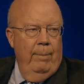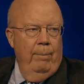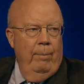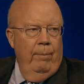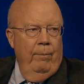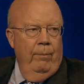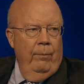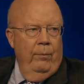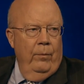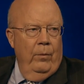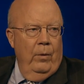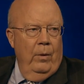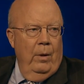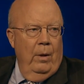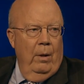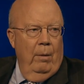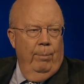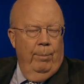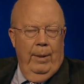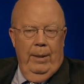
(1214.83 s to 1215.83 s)
But nothing
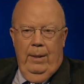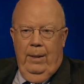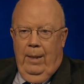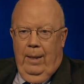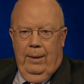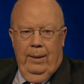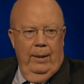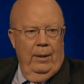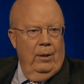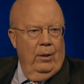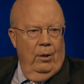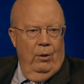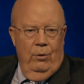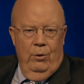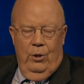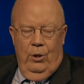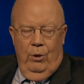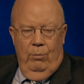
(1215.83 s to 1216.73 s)
closed. But nothing closed.